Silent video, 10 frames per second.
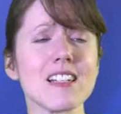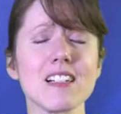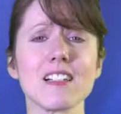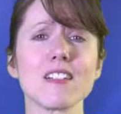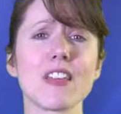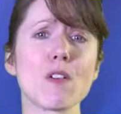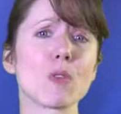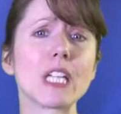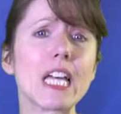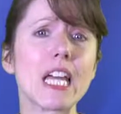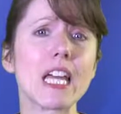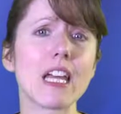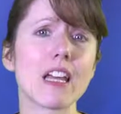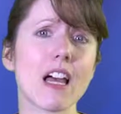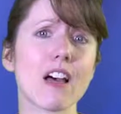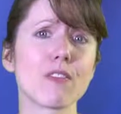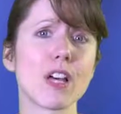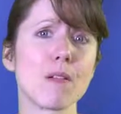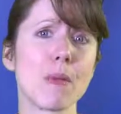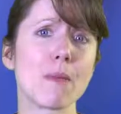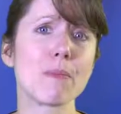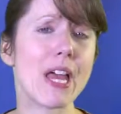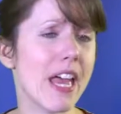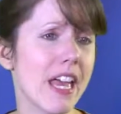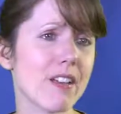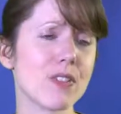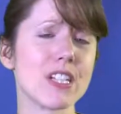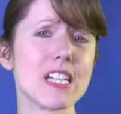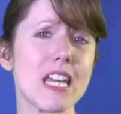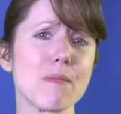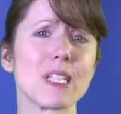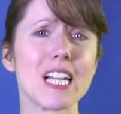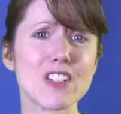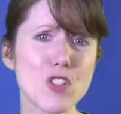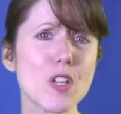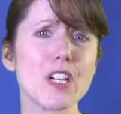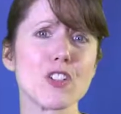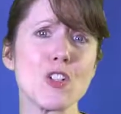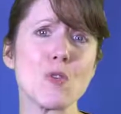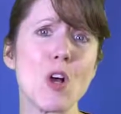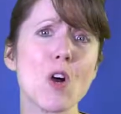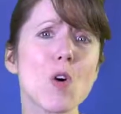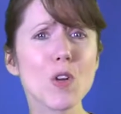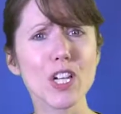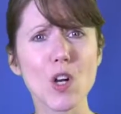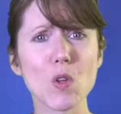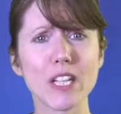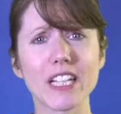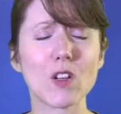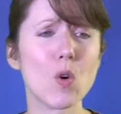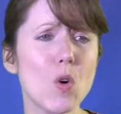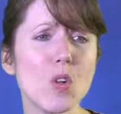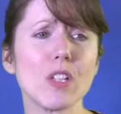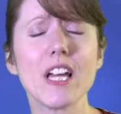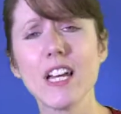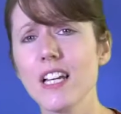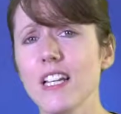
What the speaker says: and they really have come up big for the team the last 2 years in a row, you know, like the whole...